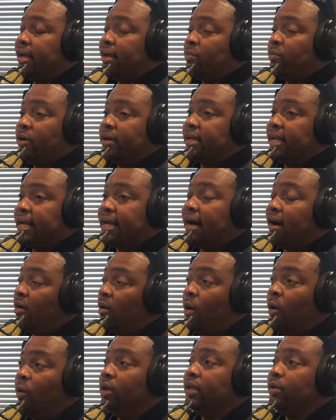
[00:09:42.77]
at what they
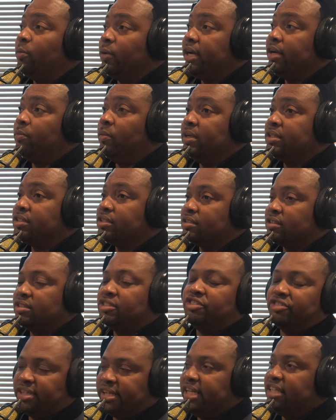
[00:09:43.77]
call Holy Week, which is a
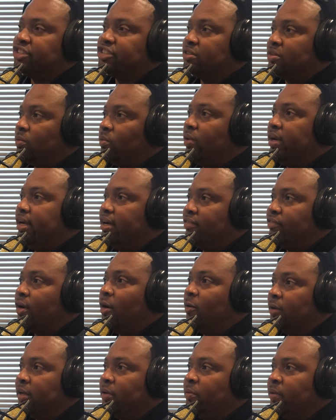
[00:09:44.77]
traditional week of
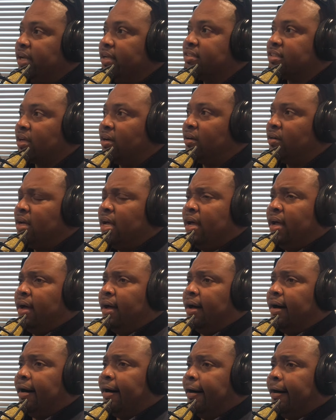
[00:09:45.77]
Holy Week. So
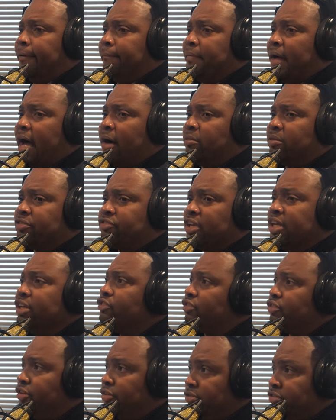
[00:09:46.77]
I was
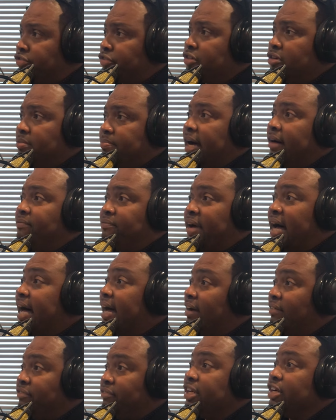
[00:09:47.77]
introduced to about
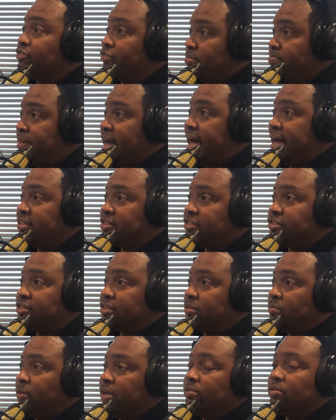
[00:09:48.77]
5 different
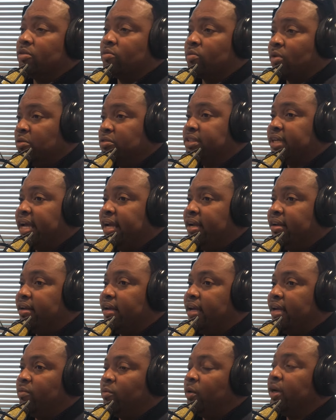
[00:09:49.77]
pastors, and we would
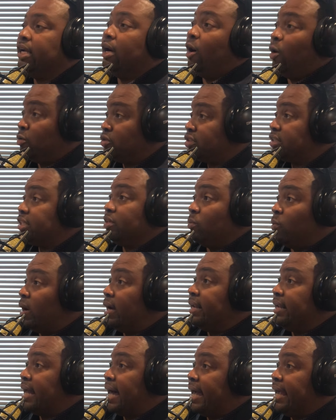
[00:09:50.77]
rotate. We hosted
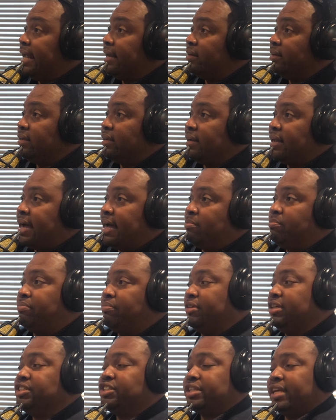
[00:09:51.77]
one night, and then I
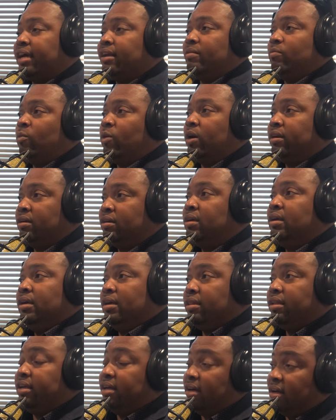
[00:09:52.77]
preached at one of
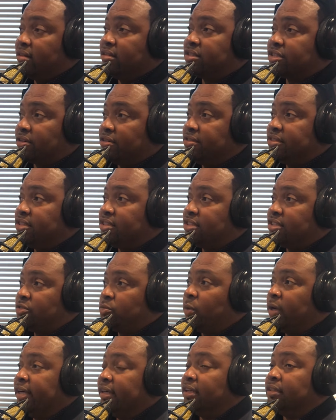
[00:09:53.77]
the other churches as
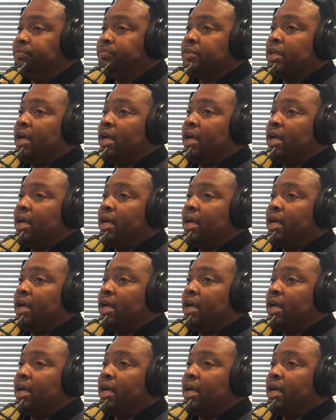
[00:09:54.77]
well.